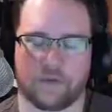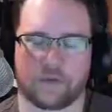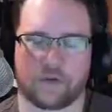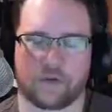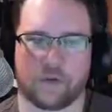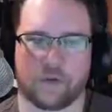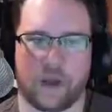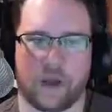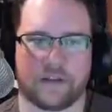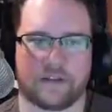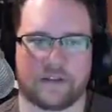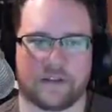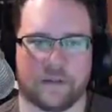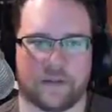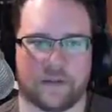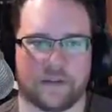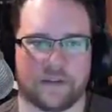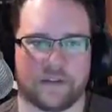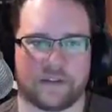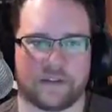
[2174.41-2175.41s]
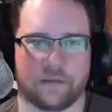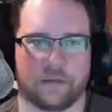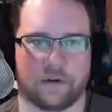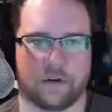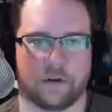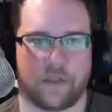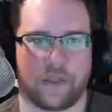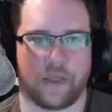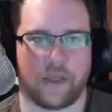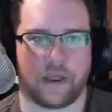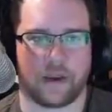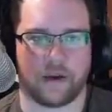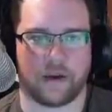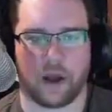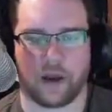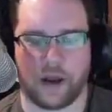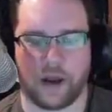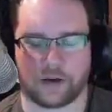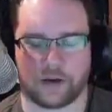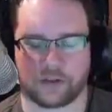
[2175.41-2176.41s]
tried something similar to that,
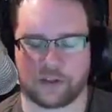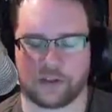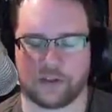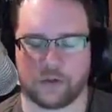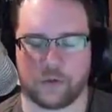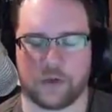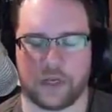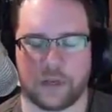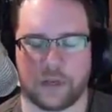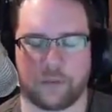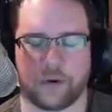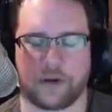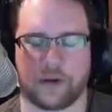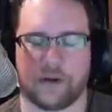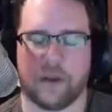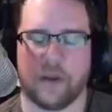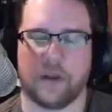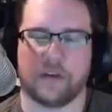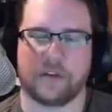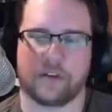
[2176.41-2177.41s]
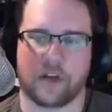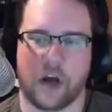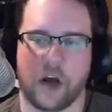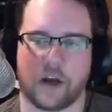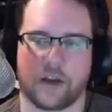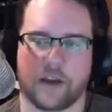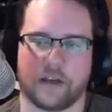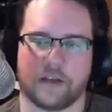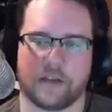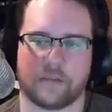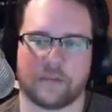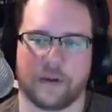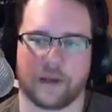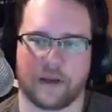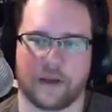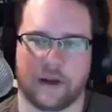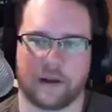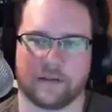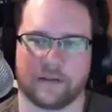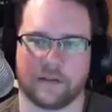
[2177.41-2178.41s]
not actually doing it, but talking to my
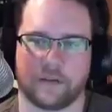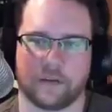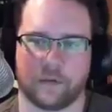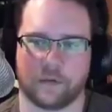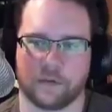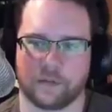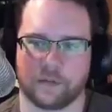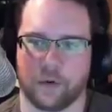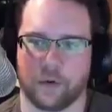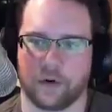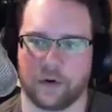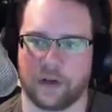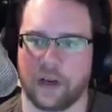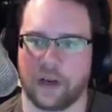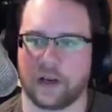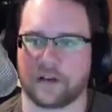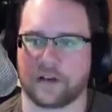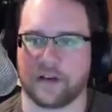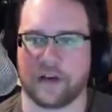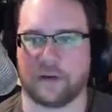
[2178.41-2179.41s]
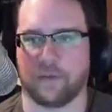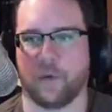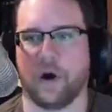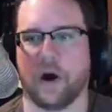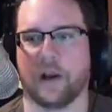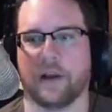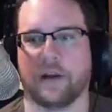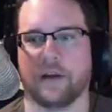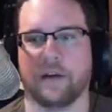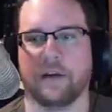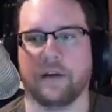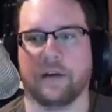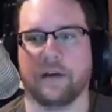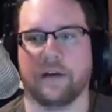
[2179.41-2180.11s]
cousin who was born in 1981.